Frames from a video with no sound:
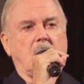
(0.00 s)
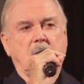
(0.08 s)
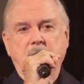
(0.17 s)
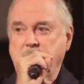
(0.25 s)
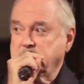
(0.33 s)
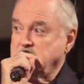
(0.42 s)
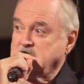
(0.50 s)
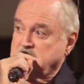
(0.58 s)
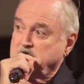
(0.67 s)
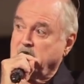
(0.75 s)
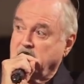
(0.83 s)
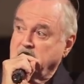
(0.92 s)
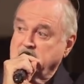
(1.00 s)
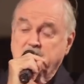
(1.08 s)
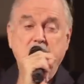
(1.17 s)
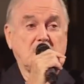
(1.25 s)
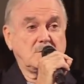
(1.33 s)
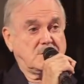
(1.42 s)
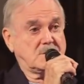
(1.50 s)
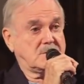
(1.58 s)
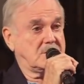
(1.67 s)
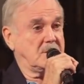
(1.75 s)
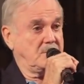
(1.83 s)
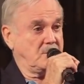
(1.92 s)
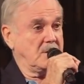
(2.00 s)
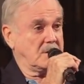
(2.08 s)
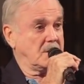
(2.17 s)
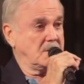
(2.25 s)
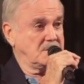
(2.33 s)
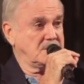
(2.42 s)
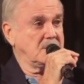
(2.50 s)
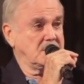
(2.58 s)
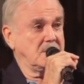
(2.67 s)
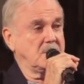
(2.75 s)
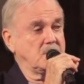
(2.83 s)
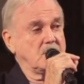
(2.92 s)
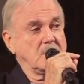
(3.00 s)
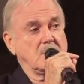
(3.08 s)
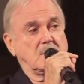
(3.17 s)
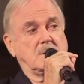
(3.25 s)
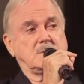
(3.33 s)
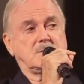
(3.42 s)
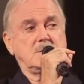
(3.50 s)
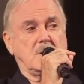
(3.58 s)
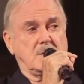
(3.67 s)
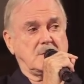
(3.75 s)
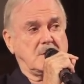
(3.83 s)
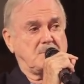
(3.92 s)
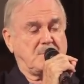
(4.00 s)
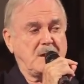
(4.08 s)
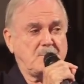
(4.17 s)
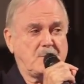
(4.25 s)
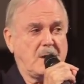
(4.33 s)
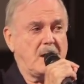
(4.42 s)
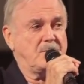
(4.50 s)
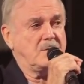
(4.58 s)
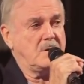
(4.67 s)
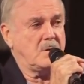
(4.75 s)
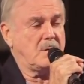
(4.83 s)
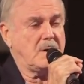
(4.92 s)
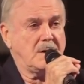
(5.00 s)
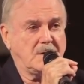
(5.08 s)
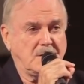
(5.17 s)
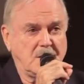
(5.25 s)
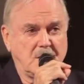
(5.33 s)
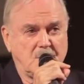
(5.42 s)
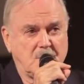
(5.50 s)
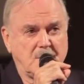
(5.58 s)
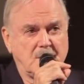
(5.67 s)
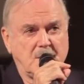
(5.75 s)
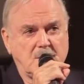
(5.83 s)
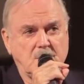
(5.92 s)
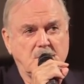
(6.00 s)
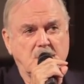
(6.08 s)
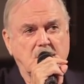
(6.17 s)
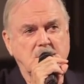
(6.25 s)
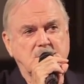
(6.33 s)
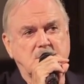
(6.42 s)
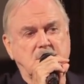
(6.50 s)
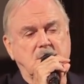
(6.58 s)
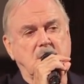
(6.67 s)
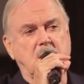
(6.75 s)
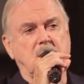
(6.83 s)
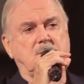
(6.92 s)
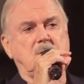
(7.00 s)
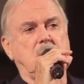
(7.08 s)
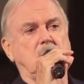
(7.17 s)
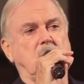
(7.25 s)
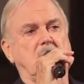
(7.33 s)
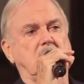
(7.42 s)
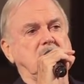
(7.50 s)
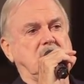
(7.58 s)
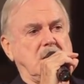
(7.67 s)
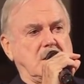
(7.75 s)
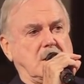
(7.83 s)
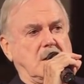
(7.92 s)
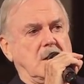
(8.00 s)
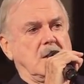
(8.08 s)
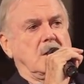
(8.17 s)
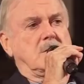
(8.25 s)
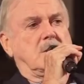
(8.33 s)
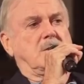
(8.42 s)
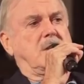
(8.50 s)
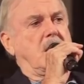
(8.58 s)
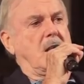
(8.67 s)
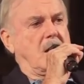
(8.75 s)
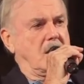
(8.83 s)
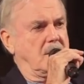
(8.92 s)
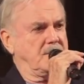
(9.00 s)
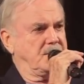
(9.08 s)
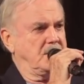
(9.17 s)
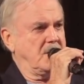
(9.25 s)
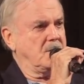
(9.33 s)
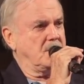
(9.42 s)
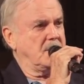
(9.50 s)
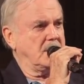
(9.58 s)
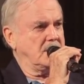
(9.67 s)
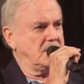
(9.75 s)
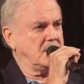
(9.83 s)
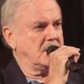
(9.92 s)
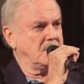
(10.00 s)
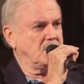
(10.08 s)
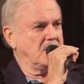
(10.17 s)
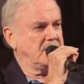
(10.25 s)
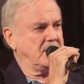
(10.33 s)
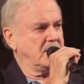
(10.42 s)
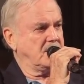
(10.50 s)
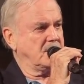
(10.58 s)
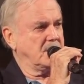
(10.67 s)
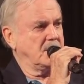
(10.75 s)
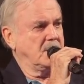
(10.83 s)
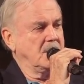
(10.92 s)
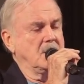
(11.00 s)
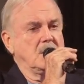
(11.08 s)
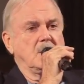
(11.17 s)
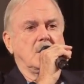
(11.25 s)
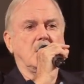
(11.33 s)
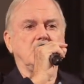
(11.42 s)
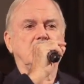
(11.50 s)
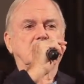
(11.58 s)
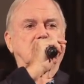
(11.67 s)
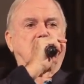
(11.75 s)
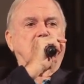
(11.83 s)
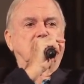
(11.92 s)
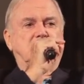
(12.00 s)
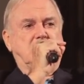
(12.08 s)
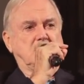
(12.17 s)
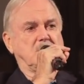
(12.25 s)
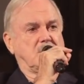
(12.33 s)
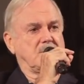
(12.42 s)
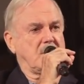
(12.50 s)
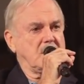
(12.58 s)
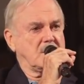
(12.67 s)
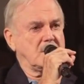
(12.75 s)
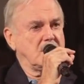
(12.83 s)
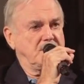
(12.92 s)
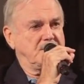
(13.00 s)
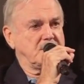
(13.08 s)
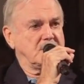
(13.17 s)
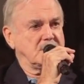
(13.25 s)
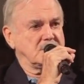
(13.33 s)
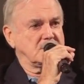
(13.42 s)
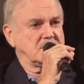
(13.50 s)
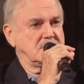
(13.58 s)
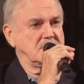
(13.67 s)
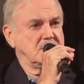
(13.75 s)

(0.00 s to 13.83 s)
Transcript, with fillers: And this explains most of what goes on in the world. It's not that people have no idea what they're doing, it's that they have no idea that they have no idea what they're doing. And this gives them great confidence.